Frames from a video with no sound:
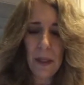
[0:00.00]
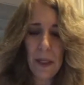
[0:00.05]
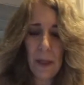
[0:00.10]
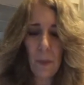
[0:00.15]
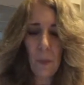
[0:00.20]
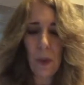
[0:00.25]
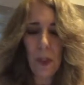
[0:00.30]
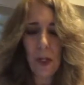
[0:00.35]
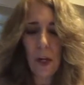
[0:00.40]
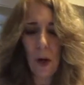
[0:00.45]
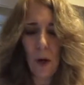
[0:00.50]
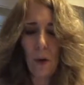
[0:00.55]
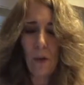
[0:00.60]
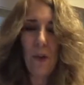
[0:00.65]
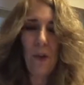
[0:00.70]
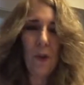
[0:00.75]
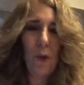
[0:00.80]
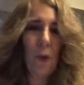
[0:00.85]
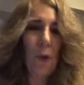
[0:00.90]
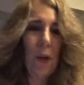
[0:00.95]
and we know of
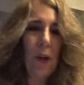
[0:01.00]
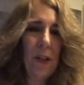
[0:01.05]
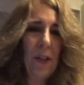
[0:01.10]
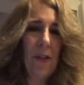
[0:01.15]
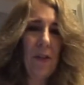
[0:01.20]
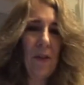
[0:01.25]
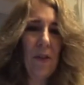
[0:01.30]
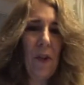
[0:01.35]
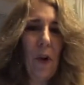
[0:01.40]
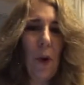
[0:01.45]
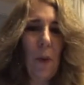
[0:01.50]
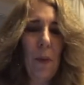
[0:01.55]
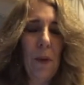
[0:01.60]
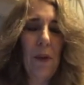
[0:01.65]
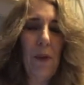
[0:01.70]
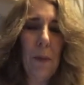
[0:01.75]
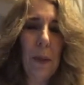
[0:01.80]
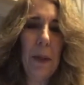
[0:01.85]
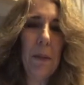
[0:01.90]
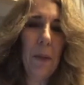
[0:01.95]
stories of
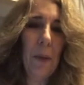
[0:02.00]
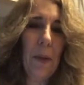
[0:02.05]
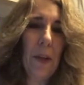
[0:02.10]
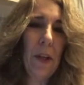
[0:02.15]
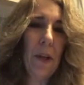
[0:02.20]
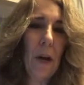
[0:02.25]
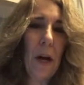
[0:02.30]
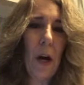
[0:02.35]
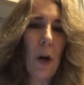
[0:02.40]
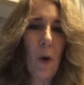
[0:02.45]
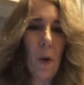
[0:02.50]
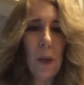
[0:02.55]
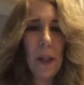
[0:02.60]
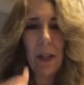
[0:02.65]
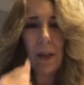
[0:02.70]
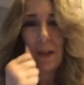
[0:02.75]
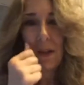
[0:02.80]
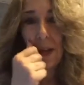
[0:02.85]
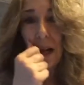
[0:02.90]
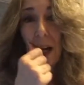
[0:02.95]
homeless people that are out holding
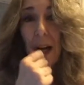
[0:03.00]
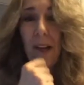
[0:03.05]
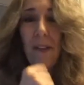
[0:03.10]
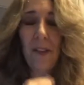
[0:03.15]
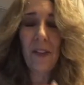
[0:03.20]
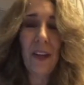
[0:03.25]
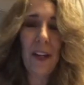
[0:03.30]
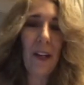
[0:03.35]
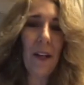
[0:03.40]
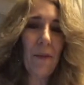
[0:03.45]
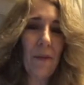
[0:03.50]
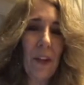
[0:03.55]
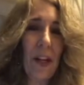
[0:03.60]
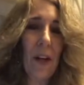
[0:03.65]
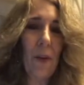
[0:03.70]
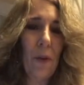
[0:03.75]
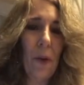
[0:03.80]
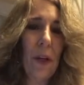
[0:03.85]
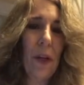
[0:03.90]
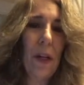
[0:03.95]
a sign saying a
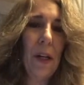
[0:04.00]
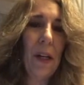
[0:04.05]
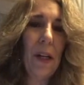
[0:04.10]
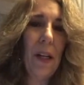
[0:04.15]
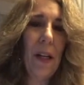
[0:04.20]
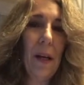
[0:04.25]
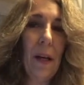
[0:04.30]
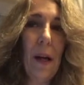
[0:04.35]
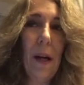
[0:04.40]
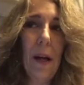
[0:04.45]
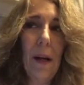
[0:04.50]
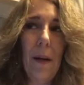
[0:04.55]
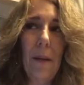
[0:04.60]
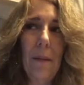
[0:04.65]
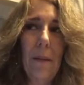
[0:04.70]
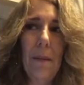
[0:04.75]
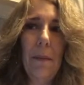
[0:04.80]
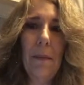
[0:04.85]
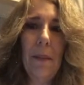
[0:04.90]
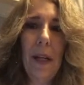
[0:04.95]
veteran and
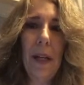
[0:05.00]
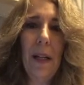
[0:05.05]
um,